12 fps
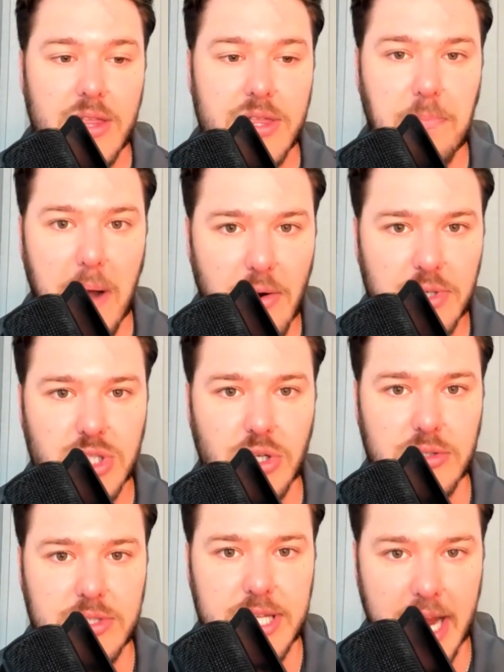The Pirates
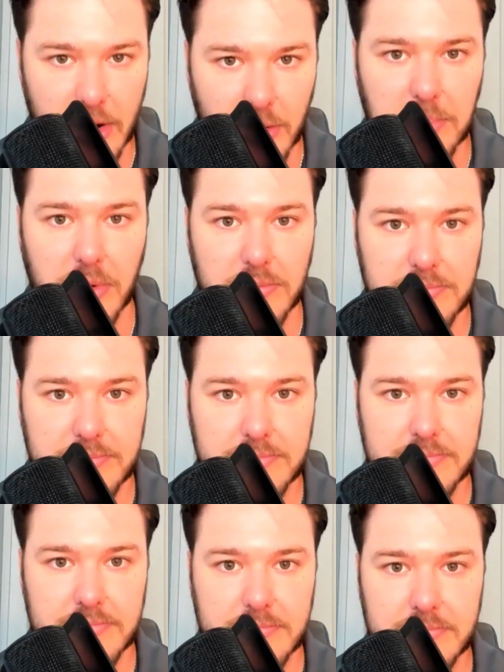look terrible,
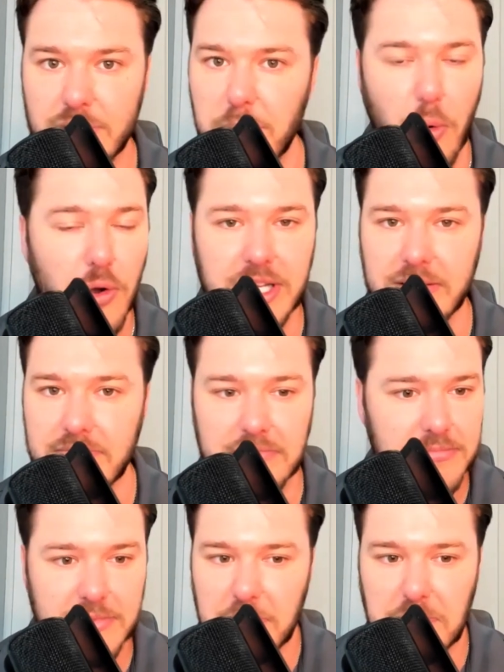to
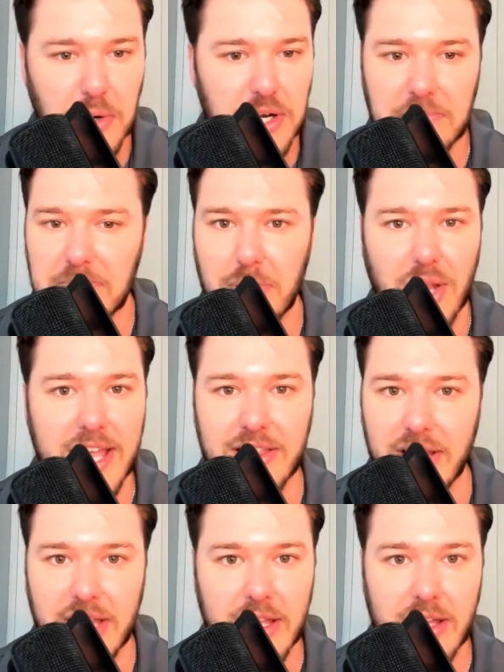put it
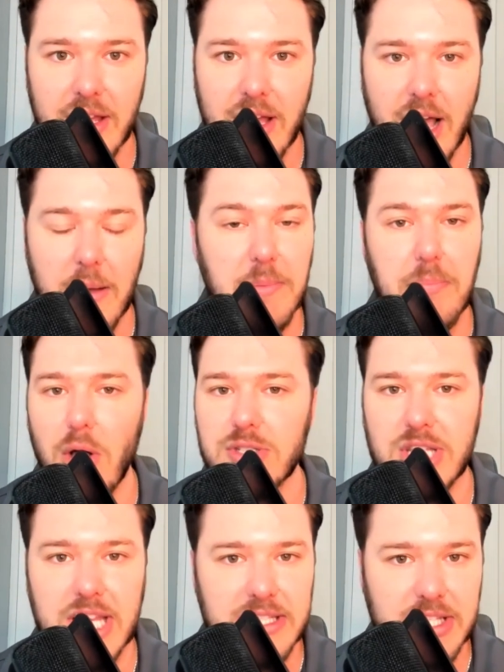plainly. I mean, Paul
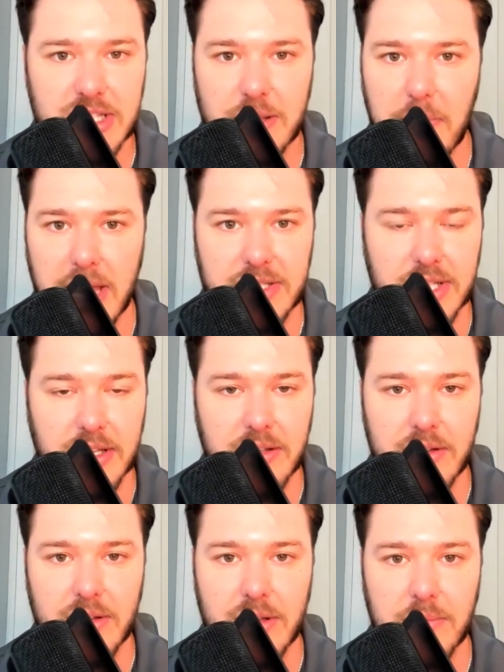Skeens is amazing,
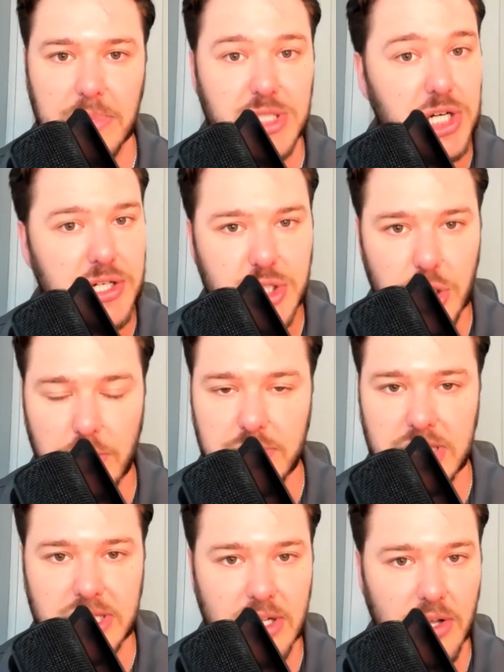but Jared Jones
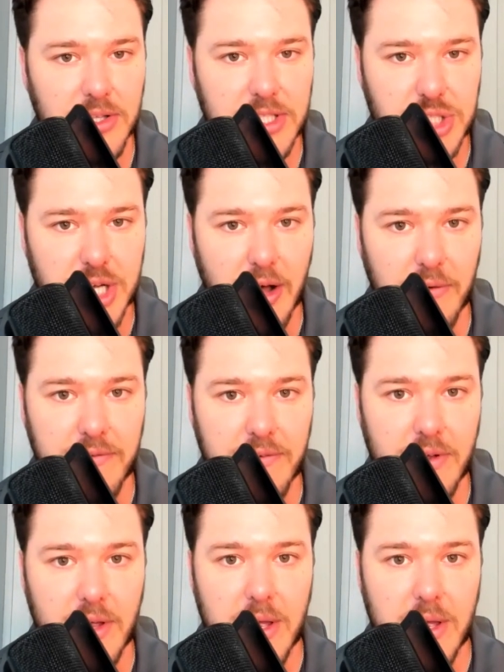is still on the shelf.